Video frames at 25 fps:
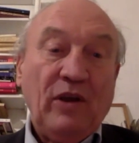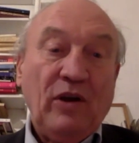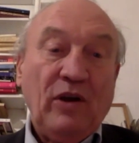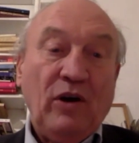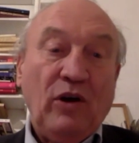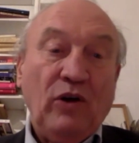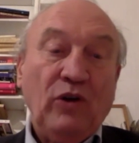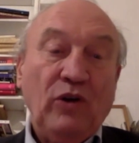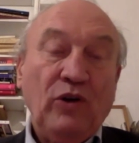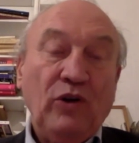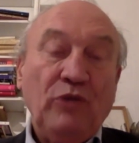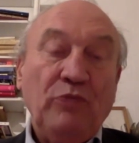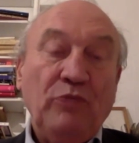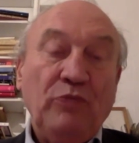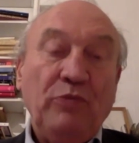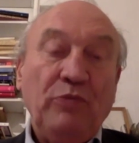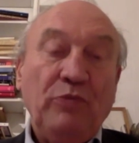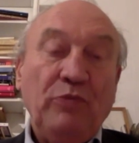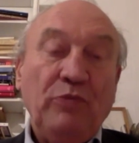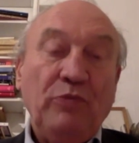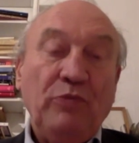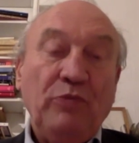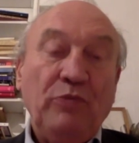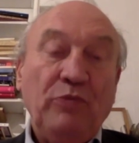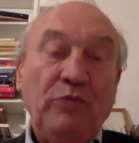Although
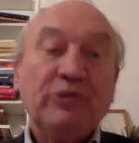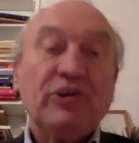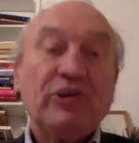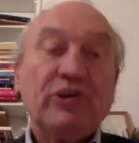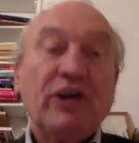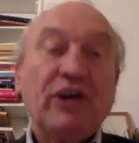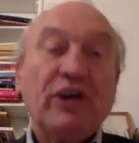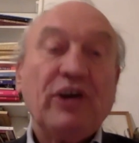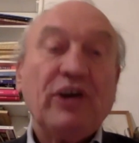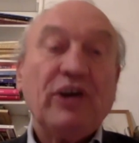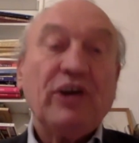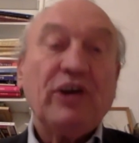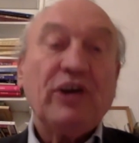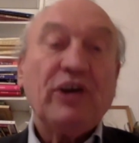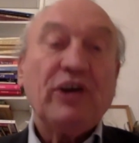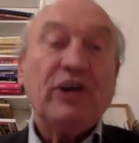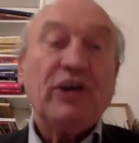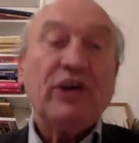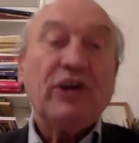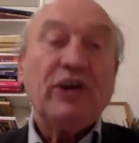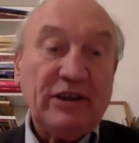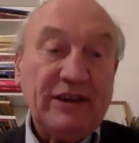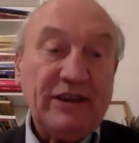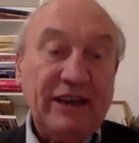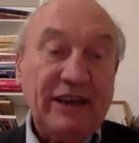people try to
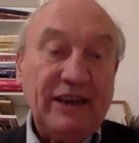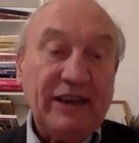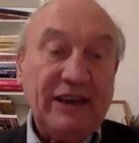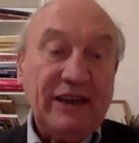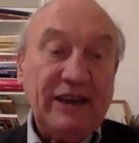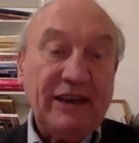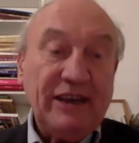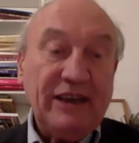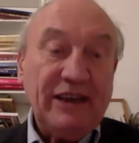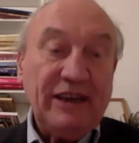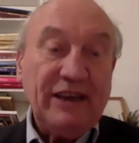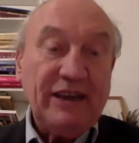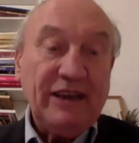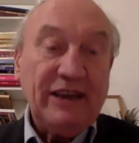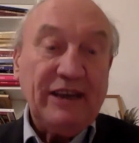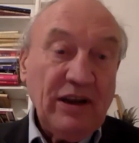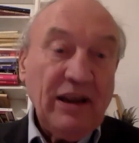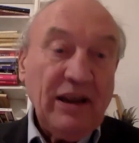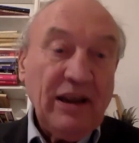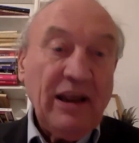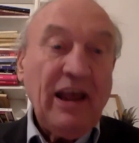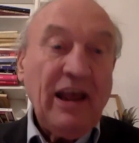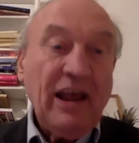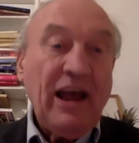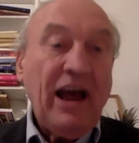put us in a box.
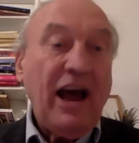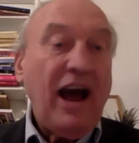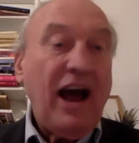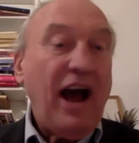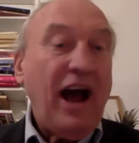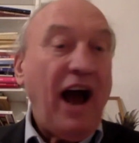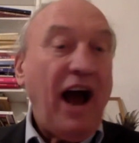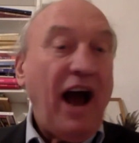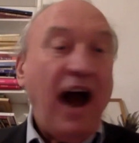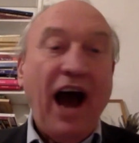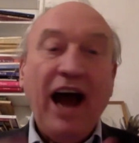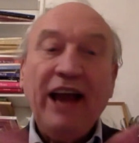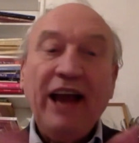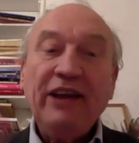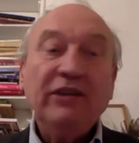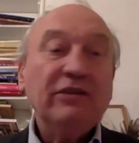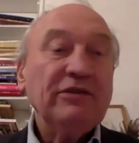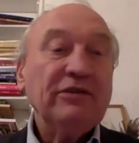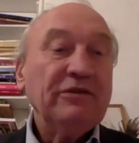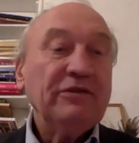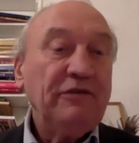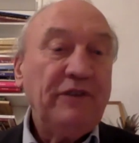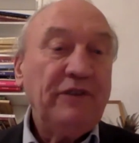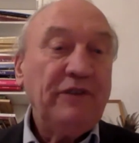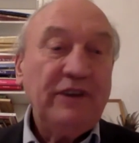I
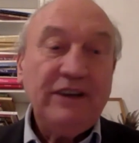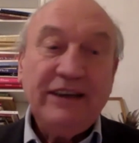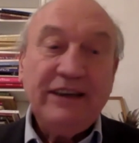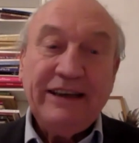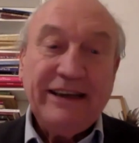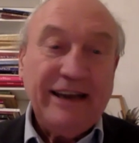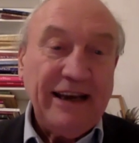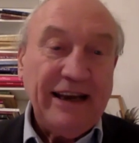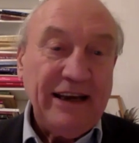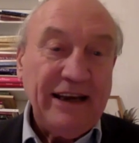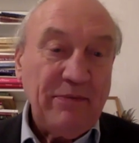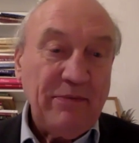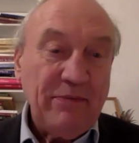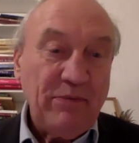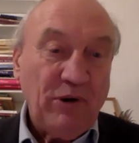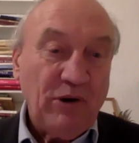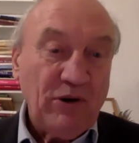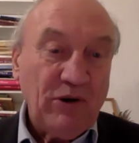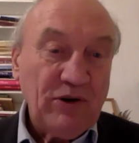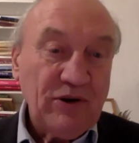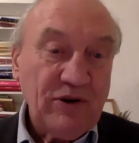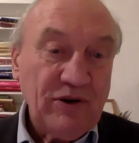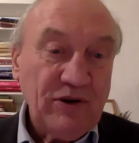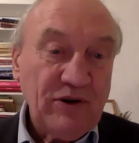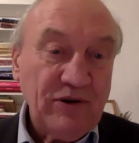don't fit in any
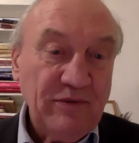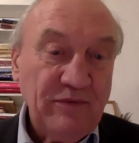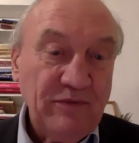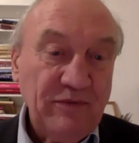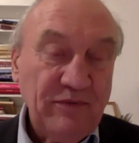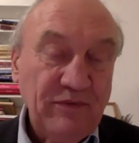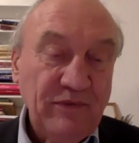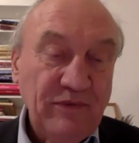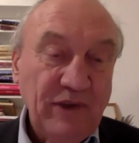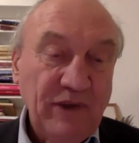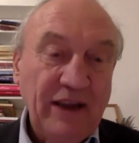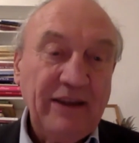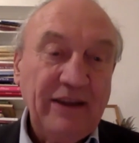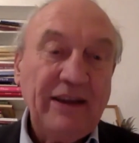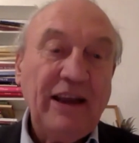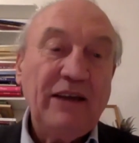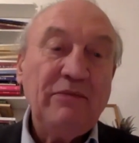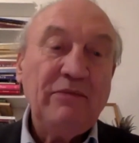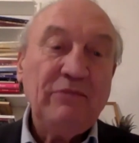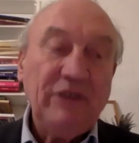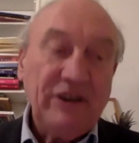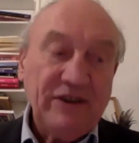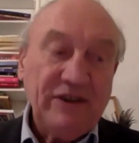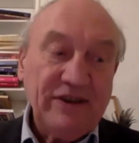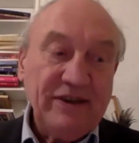box. And then
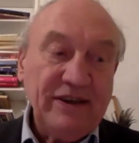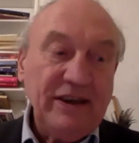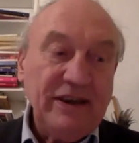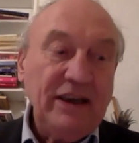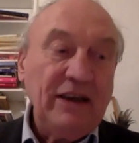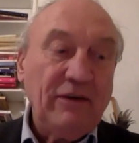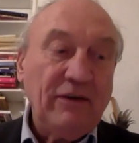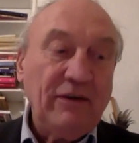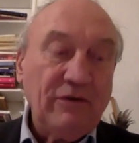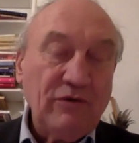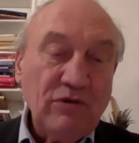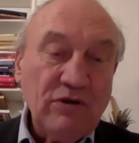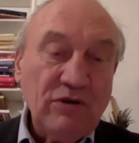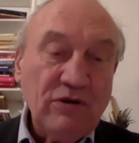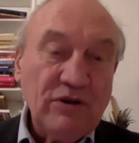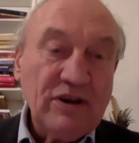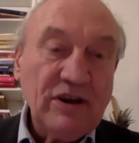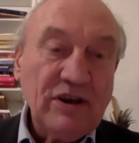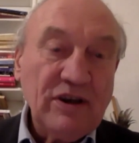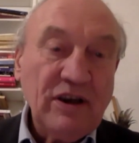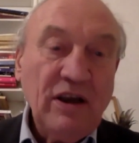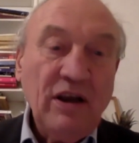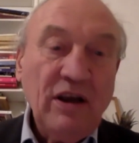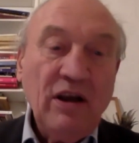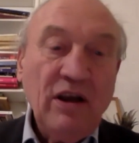we see, of course,
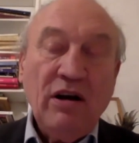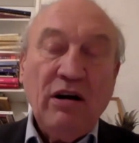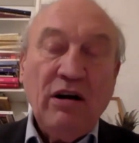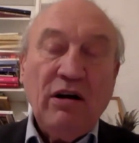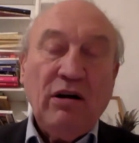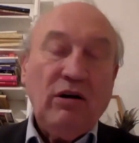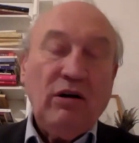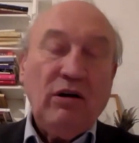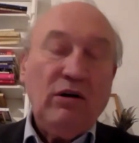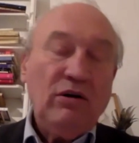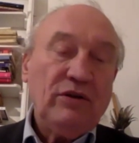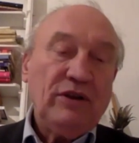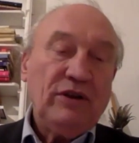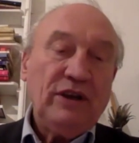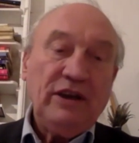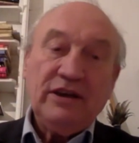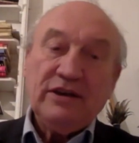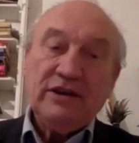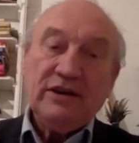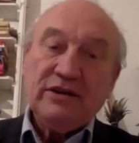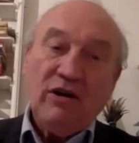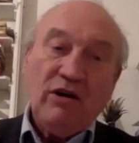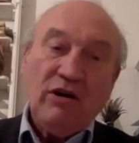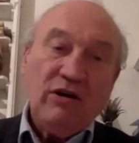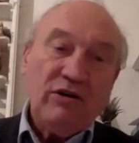all these
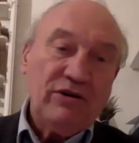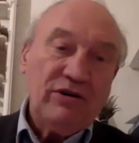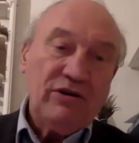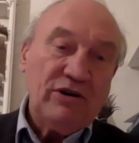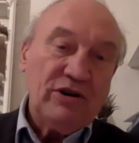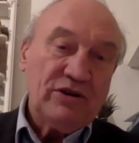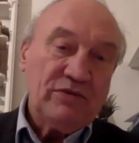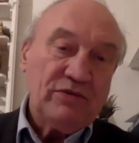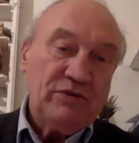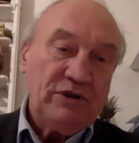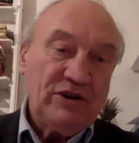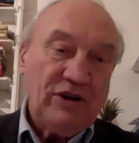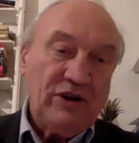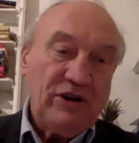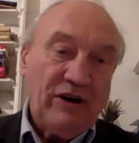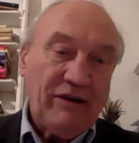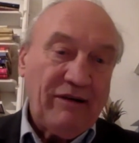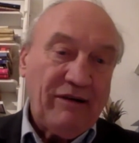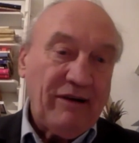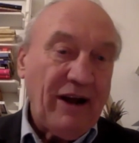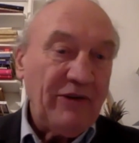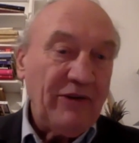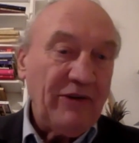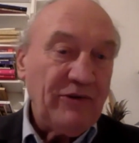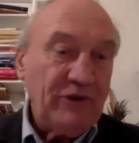horrors which are
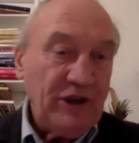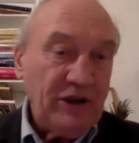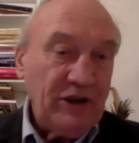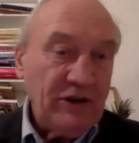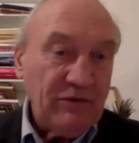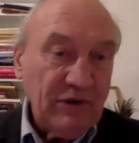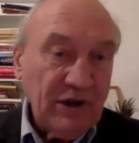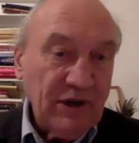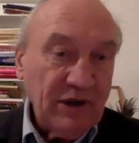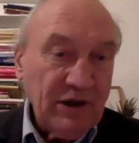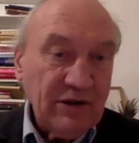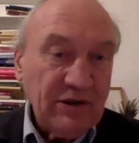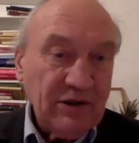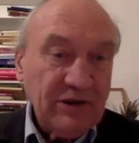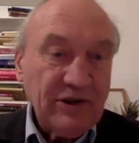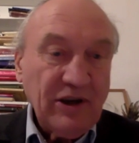around in the world.